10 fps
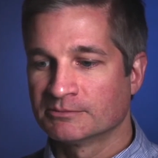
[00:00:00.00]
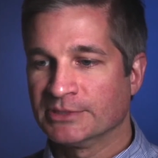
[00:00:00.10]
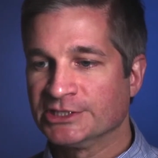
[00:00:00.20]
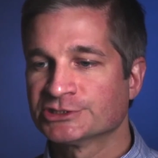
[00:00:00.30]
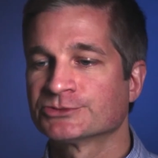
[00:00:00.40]

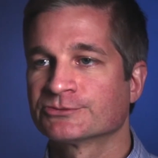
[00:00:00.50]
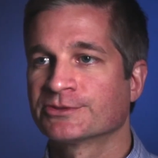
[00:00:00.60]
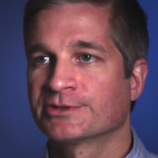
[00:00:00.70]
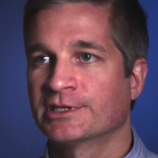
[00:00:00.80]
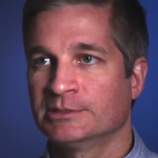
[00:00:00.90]
patients
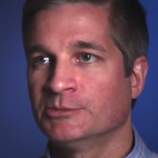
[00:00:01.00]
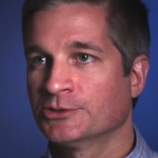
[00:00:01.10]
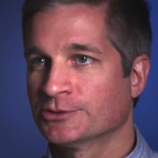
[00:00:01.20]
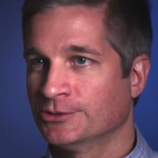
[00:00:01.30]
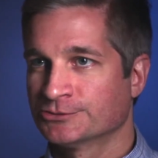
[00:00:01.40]
with
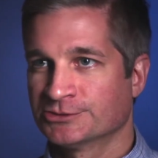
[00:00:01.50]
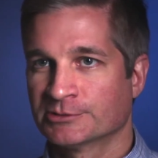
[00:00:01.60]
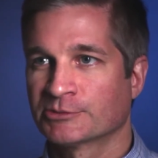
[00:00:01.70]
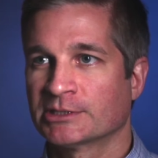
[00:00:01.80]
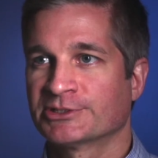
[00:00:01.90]
NMO go to their
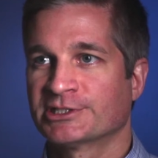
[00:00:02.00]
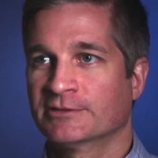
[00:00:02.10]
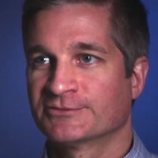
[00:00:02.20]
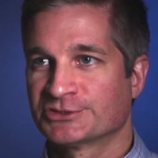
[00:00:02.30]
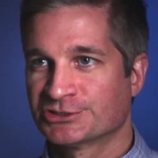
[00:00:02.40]
primary
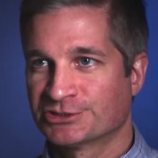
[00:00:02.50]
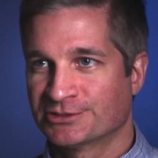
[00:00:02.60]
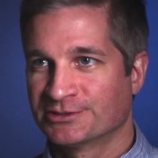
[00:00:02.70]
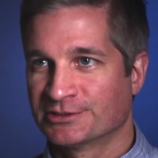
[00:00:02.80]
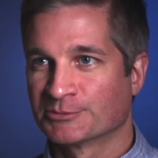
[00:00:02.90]
care
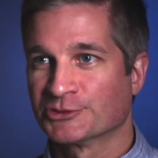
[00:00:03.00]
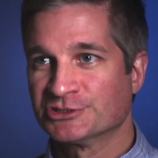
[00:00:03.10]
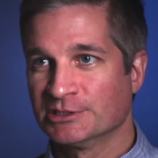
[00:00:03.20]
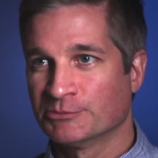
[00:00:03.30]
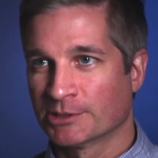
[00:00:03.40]
physician in the
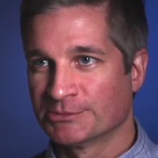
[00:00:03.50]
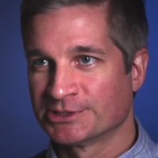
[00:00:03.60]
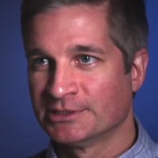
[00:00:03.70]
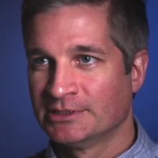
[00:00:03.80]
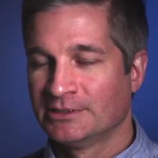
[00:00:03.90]
emergency department,
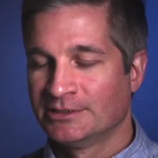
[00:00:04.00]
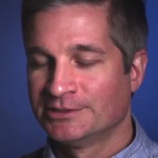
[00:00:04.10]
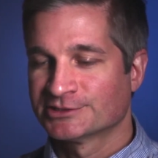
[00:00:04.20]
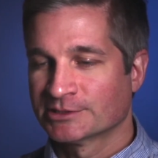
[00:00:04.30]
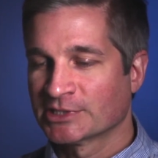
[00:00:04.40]

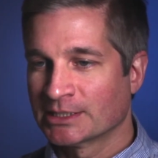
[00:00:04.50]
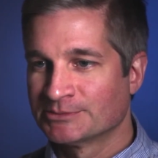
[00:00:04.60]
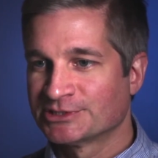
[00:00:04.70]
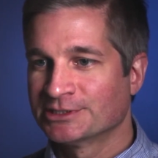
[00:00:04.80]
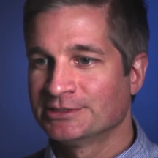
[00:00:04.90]

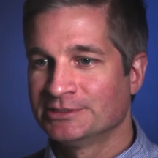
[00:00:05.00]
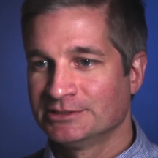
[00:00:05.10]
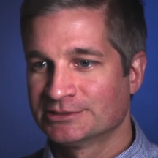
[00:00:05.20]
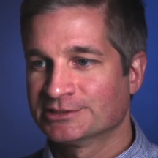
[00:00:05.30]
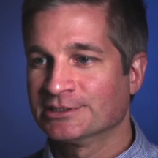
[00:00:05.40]
sometimes they
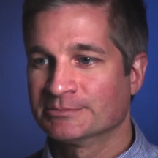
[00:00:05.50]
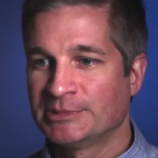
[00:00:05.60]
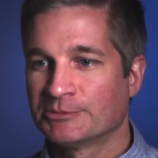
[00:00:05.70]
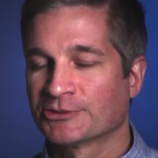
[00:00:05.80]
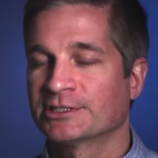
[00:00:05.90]
say that
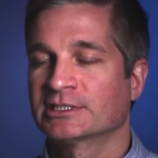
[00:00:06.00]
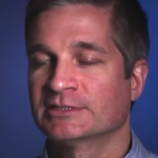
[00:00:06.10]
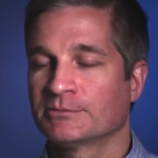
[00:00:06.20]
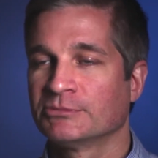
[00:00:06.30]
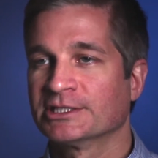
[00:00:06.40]
people kind of
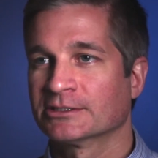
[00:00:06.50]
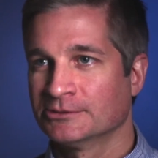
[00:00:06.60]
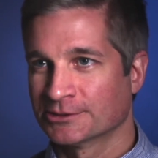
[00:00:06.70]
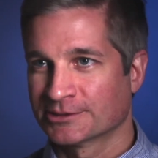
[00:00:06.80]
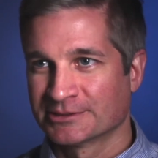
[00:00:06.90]
have a blank
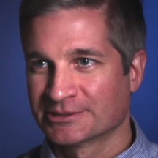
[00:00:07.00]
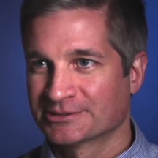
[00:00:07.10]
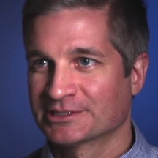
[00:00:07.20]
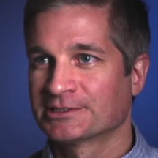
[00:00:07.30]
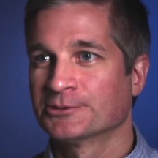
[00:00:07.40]
look
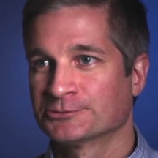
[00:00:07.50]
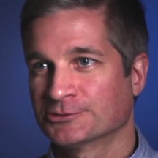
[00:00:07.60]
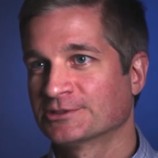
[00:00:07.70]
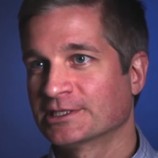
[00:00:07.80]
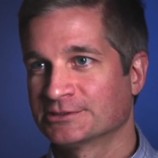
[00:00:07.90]
that they don't know that